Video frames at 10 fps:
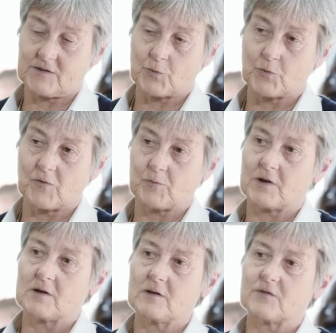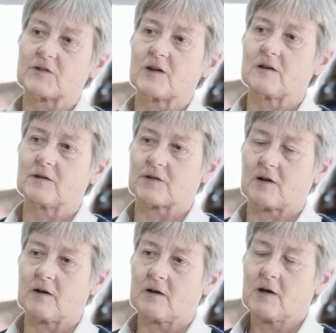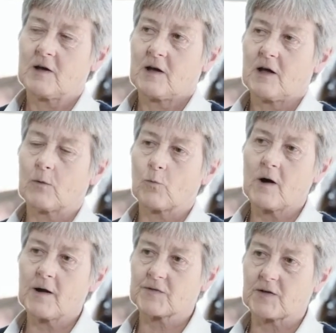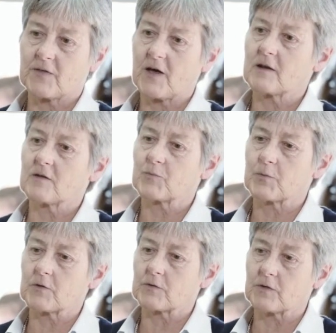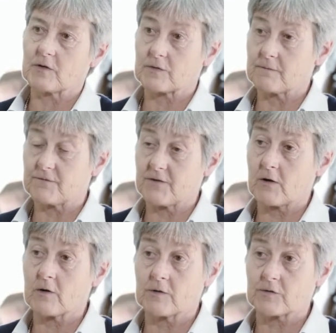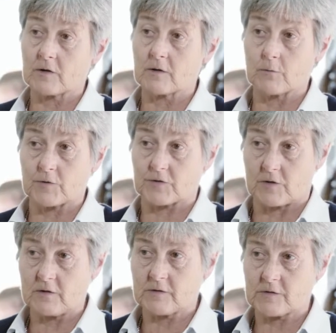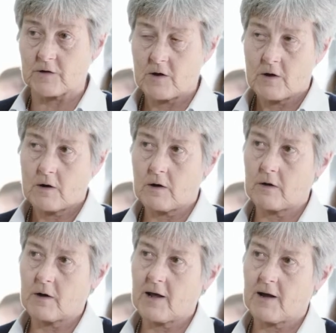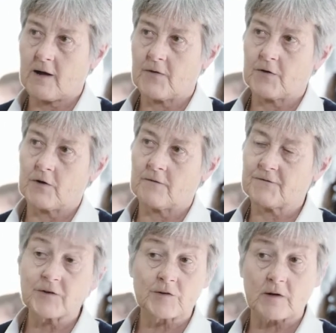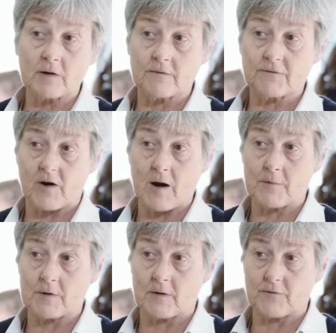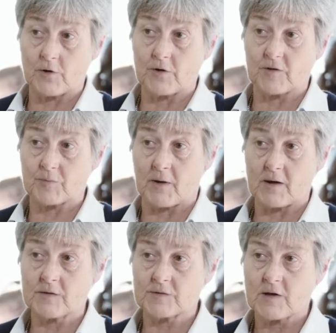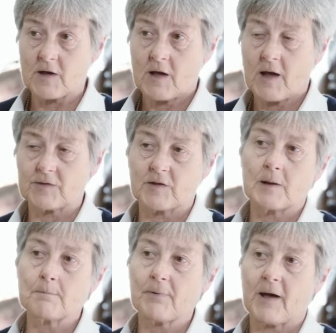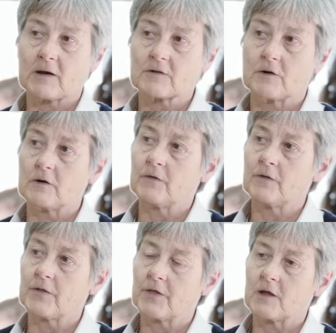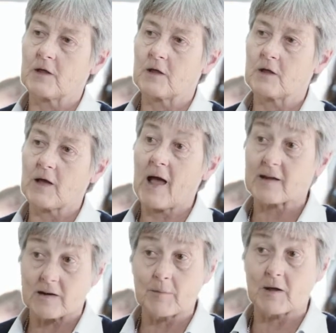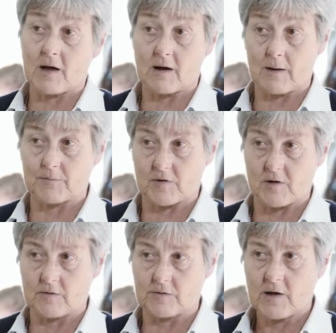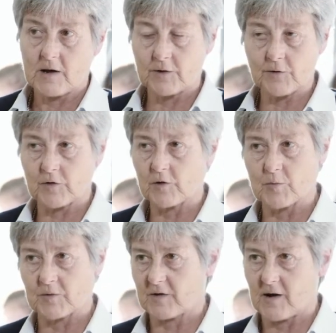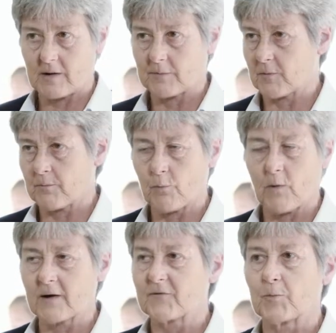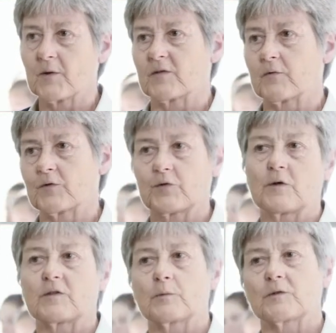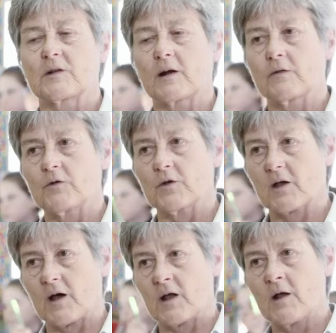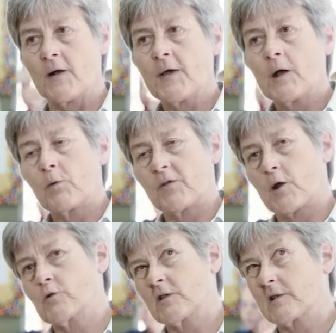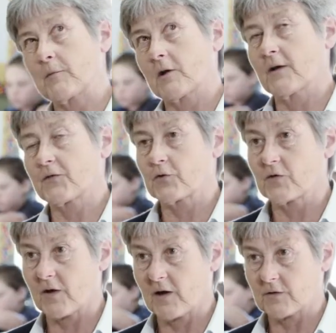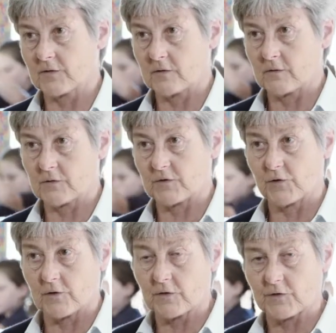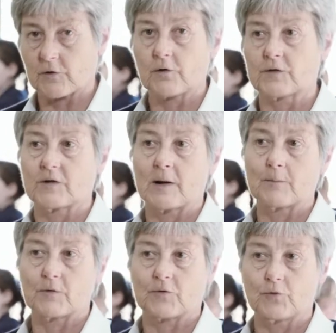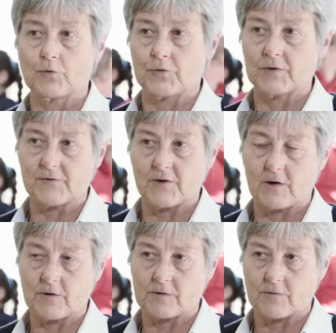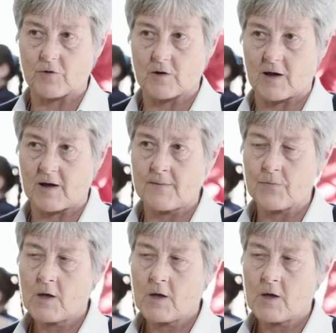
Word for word: as it would have been even 10 years ago. And why I say that is because there's some very solid research on how the physical environment of a learning space has an impact on the academic outcomes of kids, literacy and numeracy outcomes. A wonderful piece of research that was done in the UK where they looked at something like 3,000 students across a number of schools in different areas of the UK.